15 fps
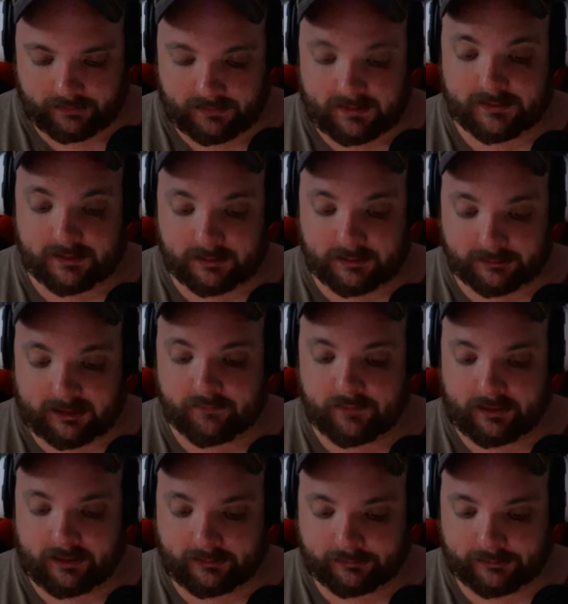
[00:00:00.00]
It does have
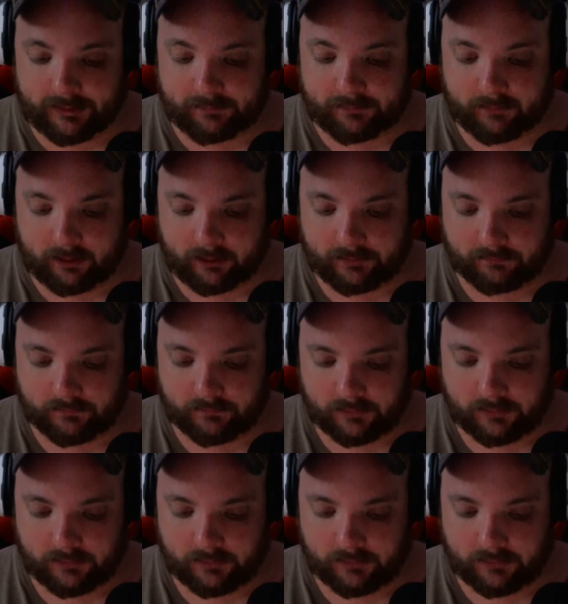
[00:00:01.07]
HDMI,